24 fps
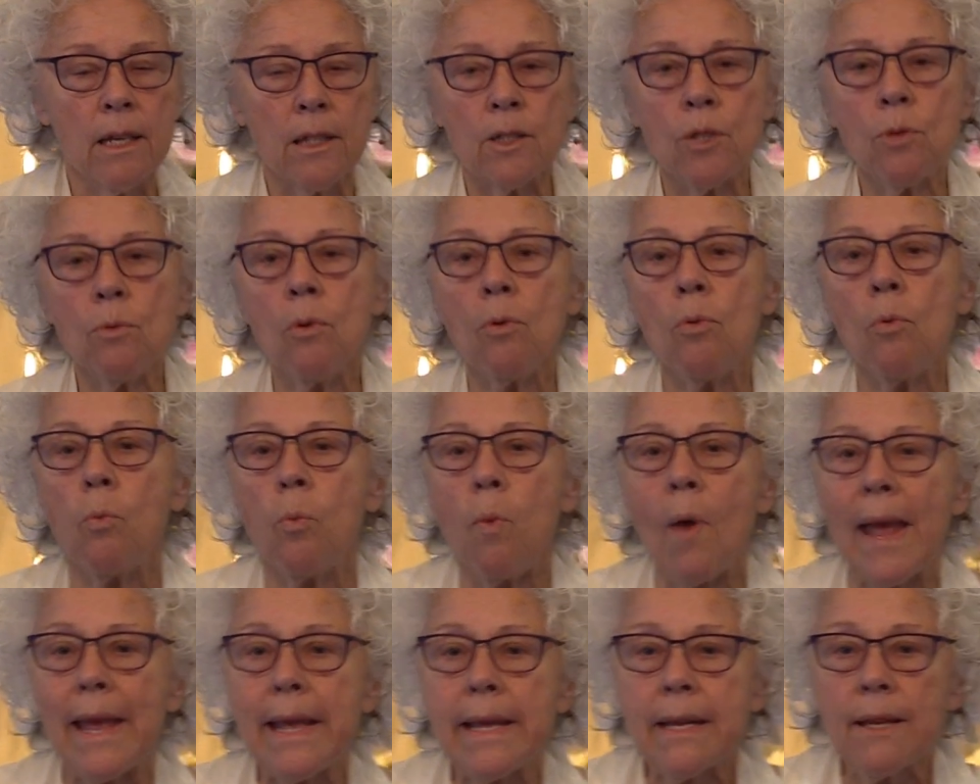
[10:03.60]
to
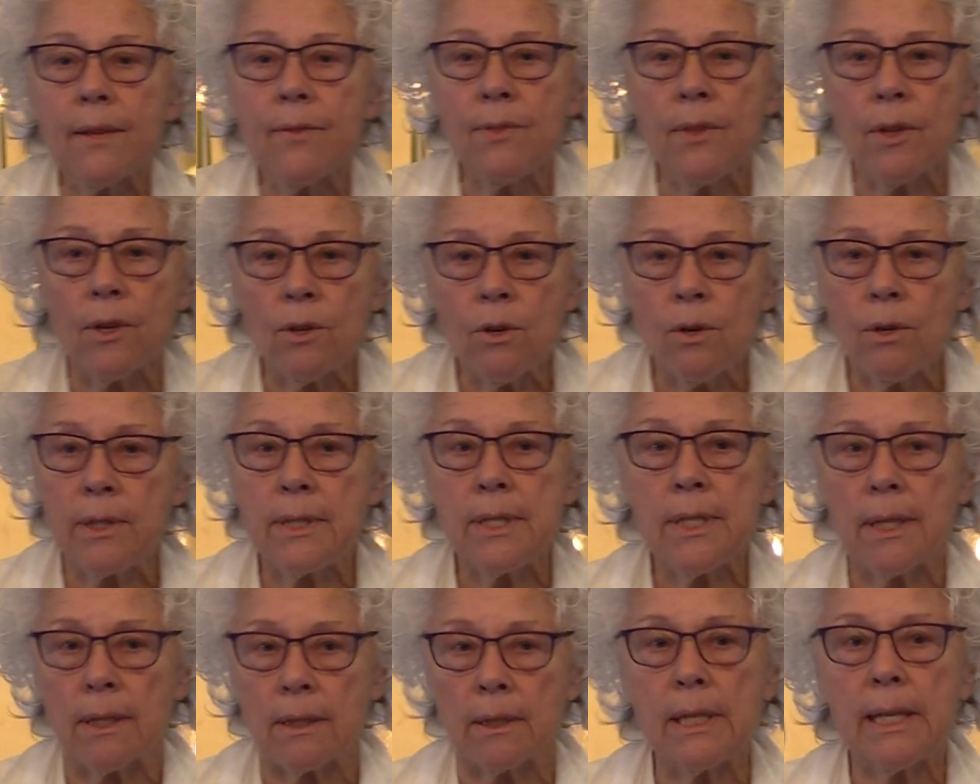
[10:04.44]
awaken the
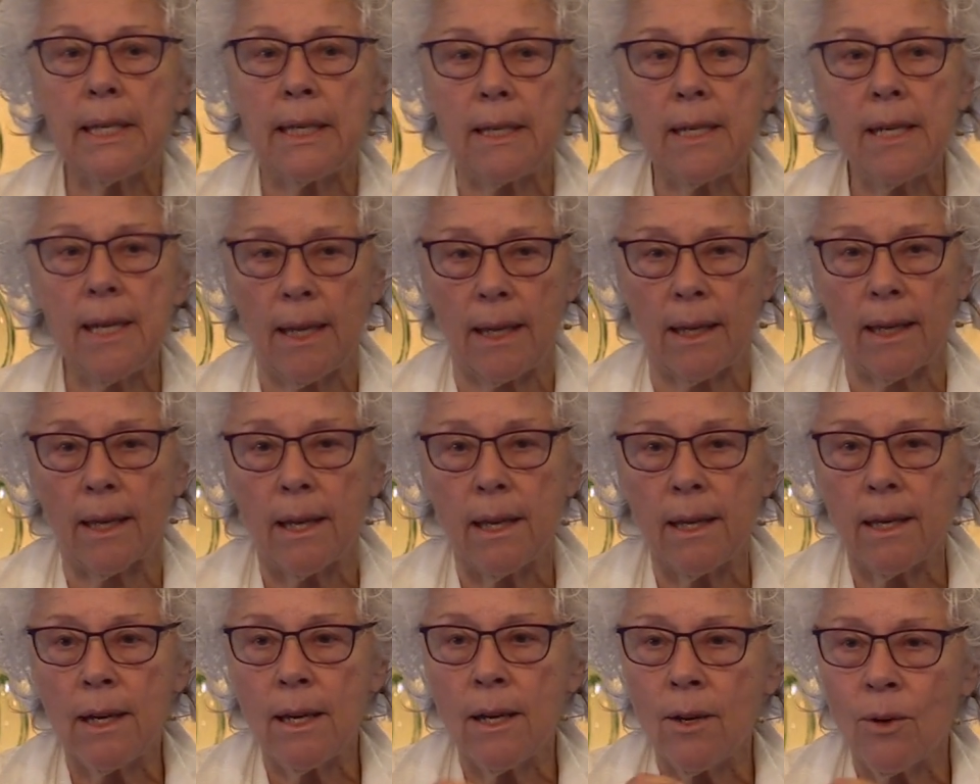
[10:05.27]
Kundalini,
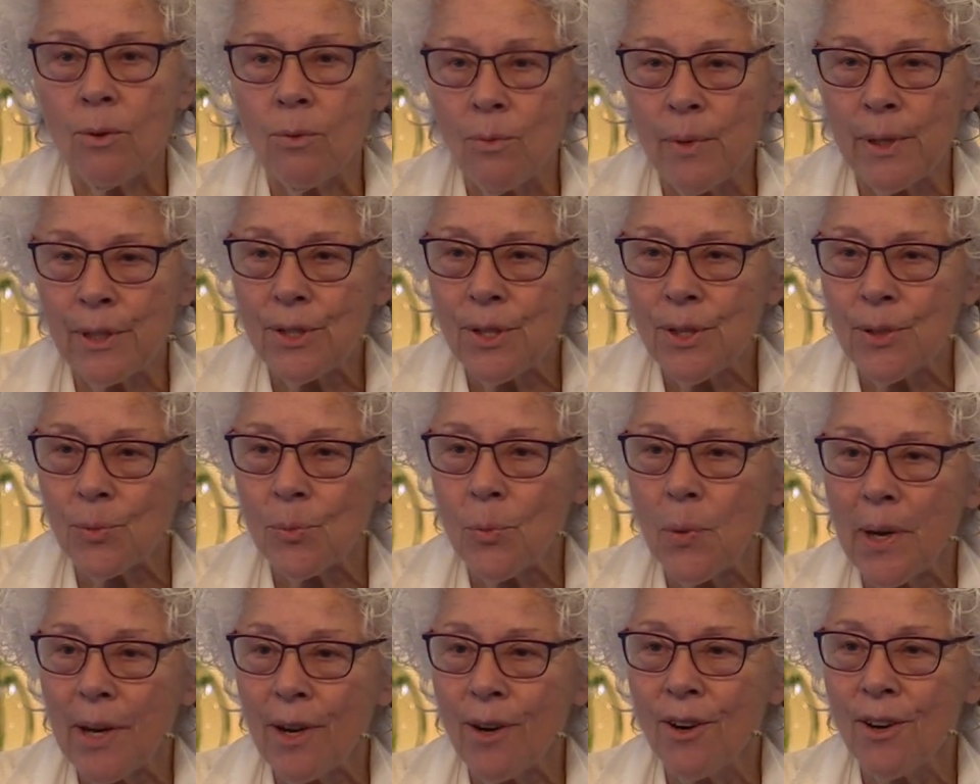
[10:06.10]
which is
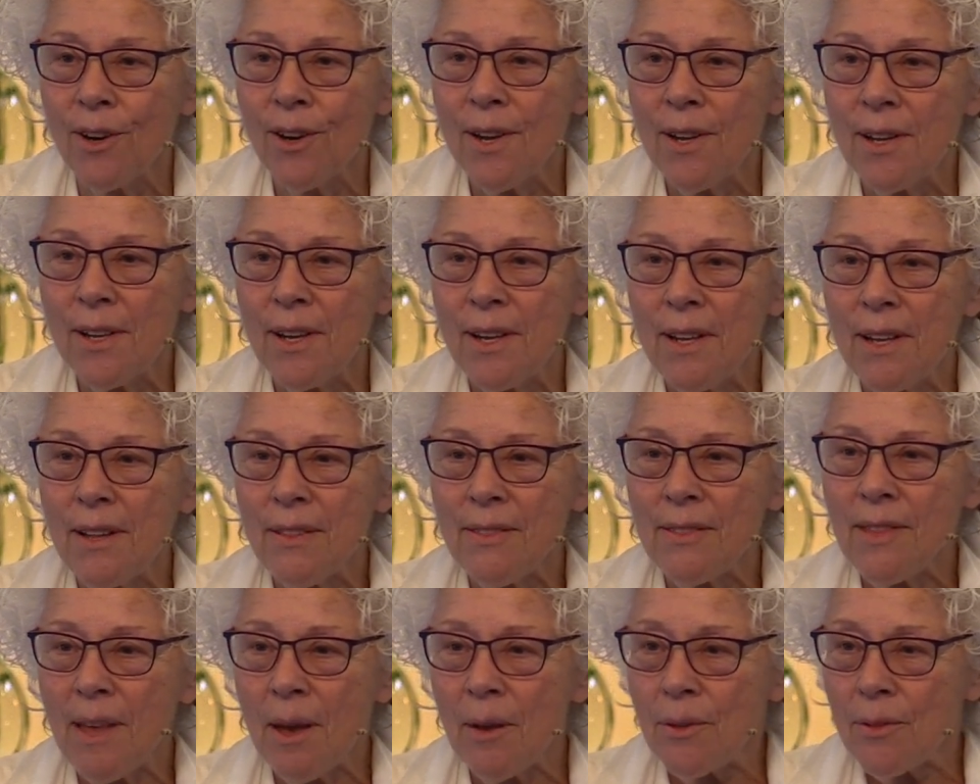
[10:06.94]
where
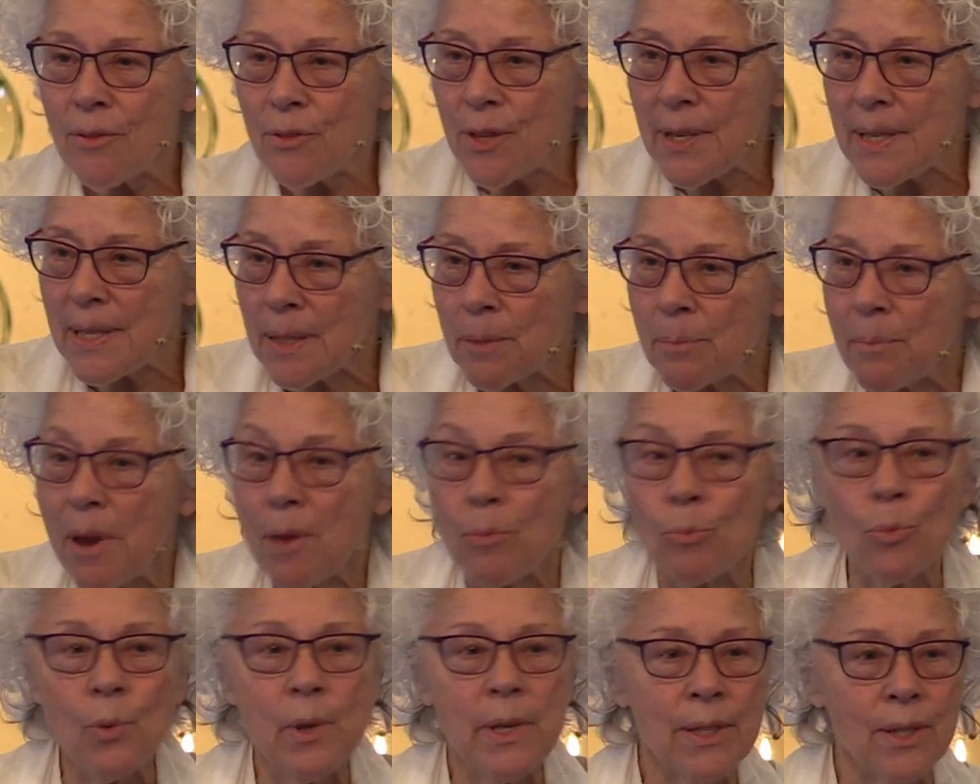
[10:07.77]
that these
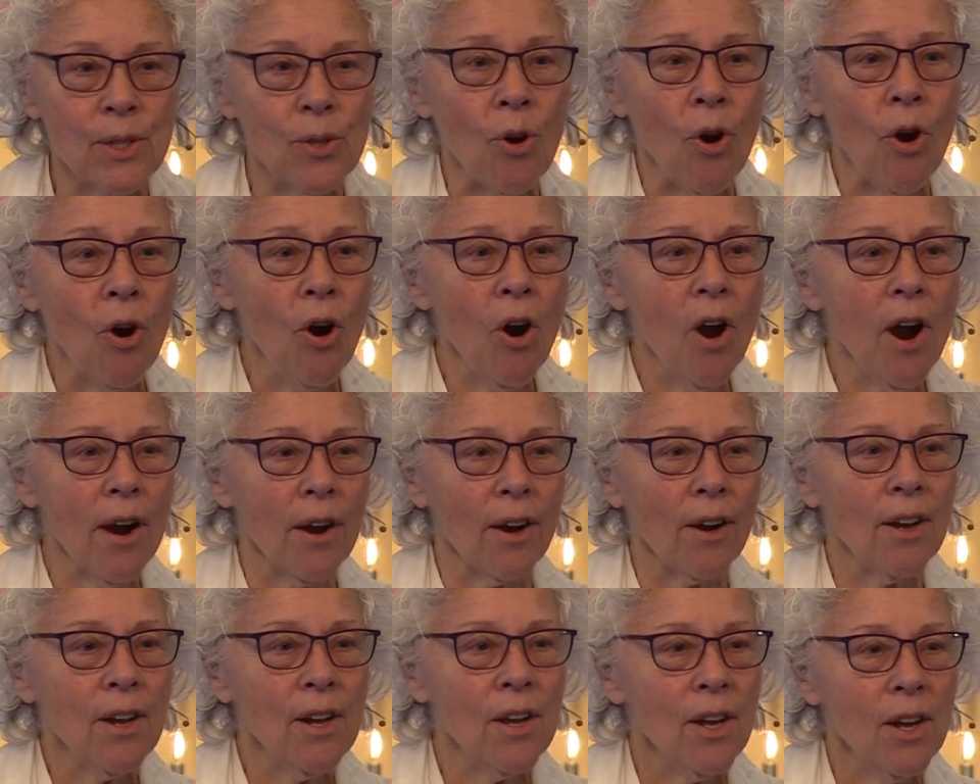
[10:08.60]
memories
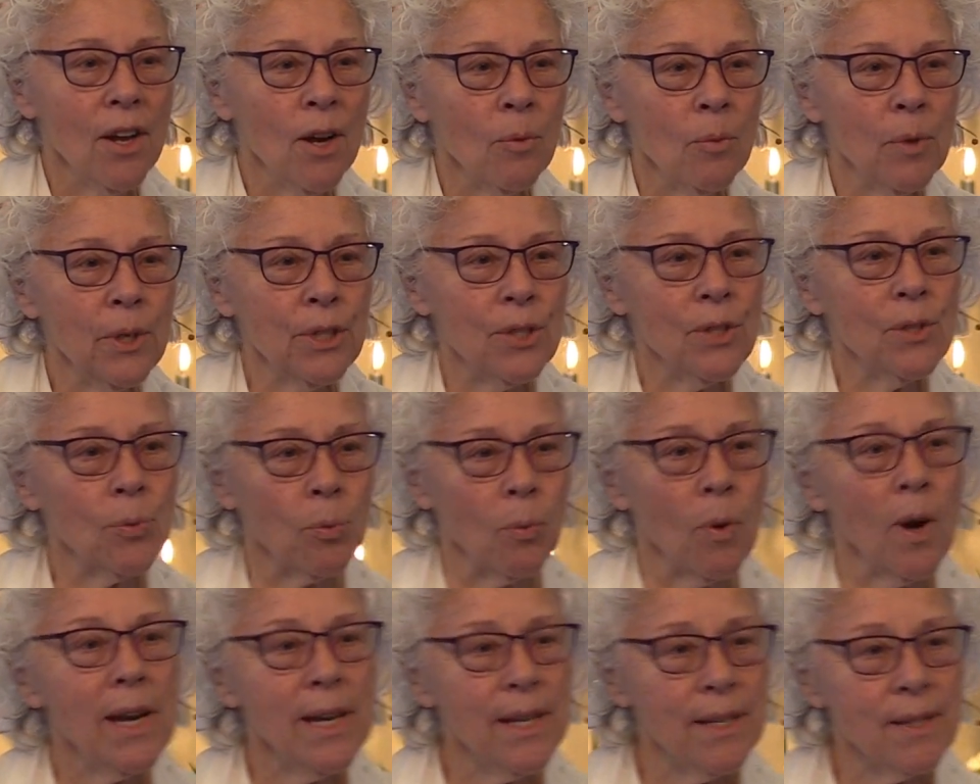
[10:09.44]
are, which is
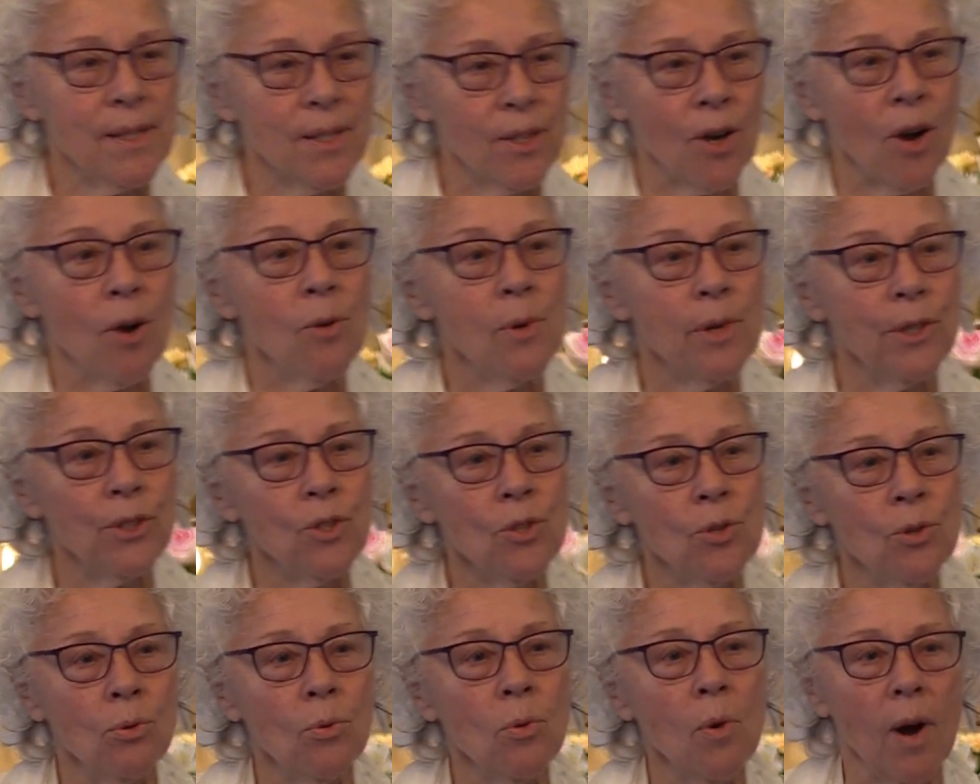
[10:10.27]
what is going
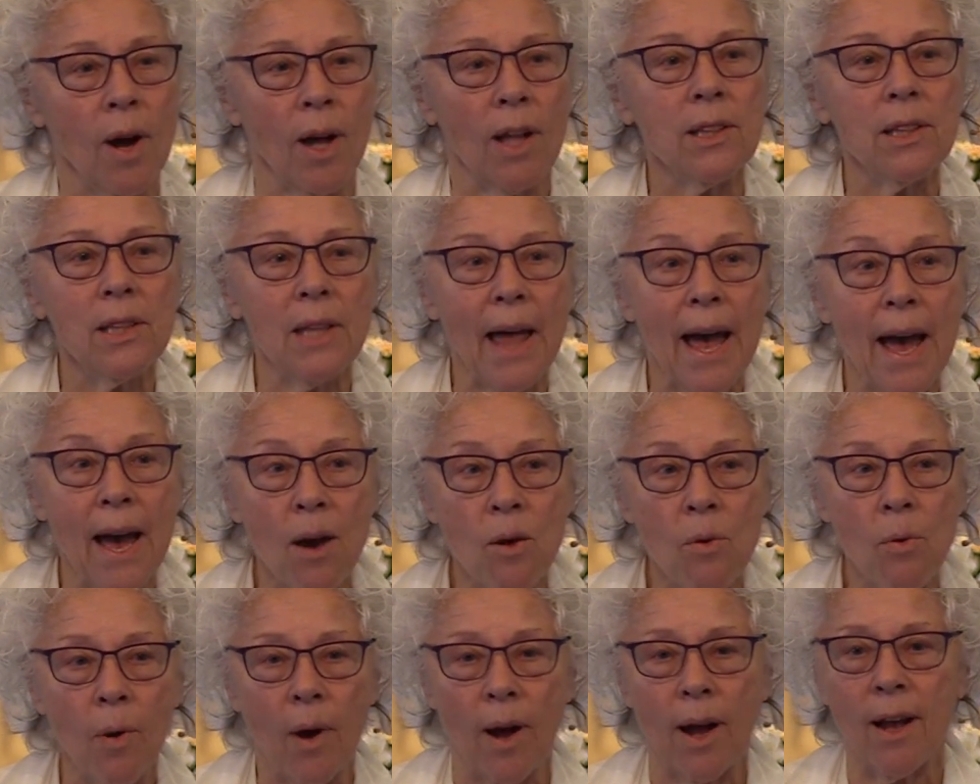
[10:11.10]
to
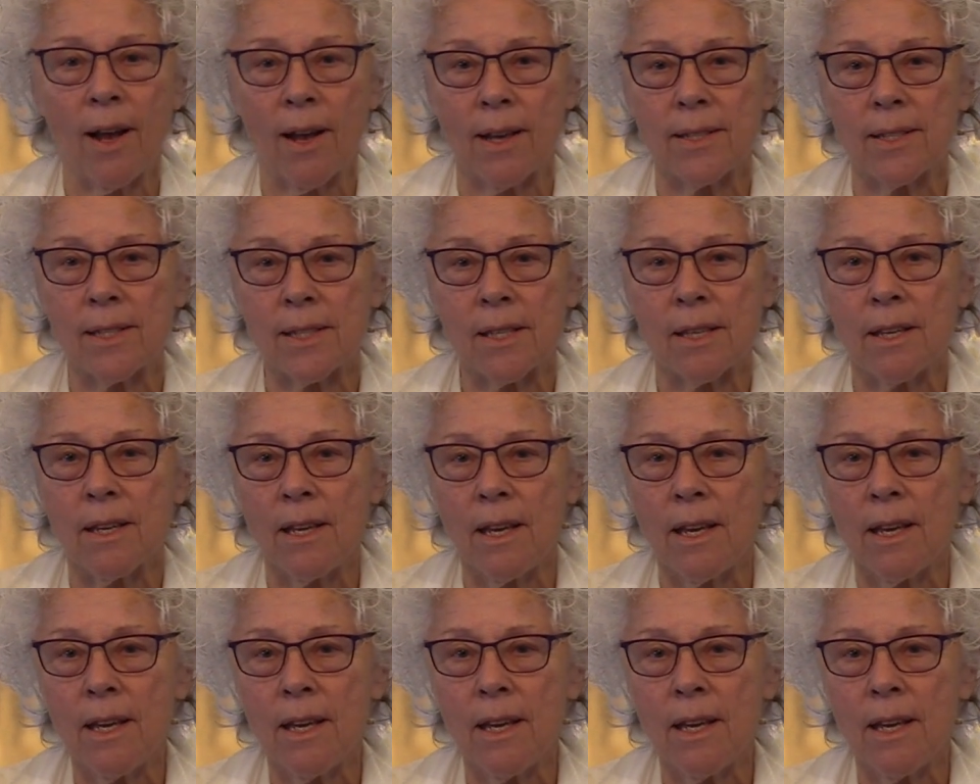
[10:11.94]
allow us